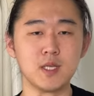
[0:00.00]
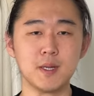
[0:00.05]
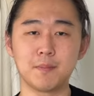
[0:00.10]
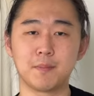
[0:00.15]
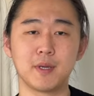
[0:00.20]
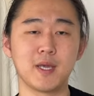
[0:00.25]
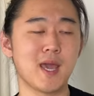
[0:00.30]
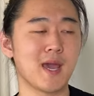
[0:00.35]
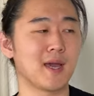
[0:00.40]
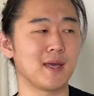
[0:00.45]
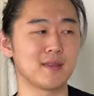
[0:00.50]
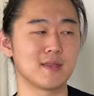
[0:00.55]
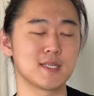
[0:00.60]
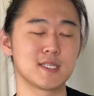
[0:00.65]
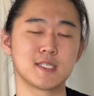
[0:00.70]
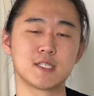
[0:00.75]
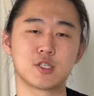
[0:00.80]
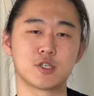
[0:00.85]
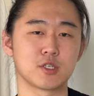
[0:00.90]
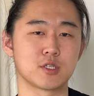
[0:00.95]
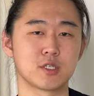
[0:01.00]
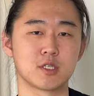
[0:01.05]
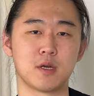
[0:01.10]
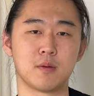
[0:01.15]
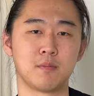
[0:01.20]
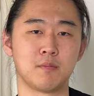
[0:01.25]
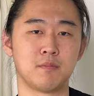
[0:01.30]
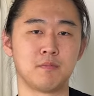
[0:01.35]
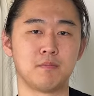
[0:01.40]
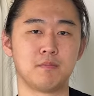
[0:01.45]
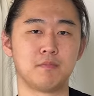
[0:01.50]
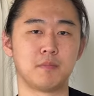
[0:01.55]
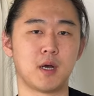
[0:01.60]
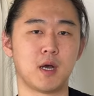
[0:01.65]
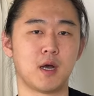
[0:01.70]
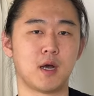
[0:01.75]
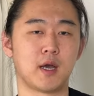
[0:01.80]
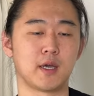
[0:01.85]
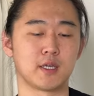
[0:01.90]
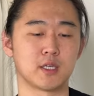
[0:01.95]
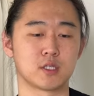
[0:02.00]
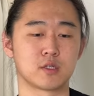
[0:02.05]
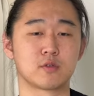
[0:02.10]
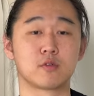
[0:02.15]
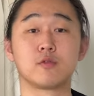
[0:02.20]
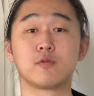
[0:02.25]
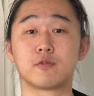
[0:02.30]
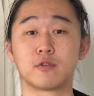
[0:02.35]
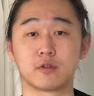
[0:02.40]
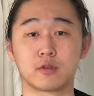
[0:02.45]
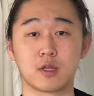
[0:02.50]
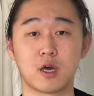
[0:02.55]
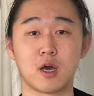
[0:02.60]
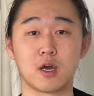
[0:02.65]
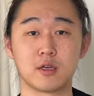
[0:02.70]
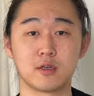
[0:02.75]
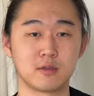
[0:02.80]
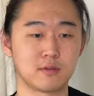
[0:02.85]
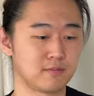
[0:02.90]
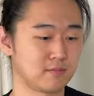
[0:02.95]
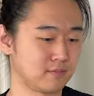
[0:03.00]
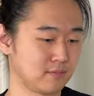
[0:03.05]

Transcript: But yeah, this is just some, I guess, food for thought.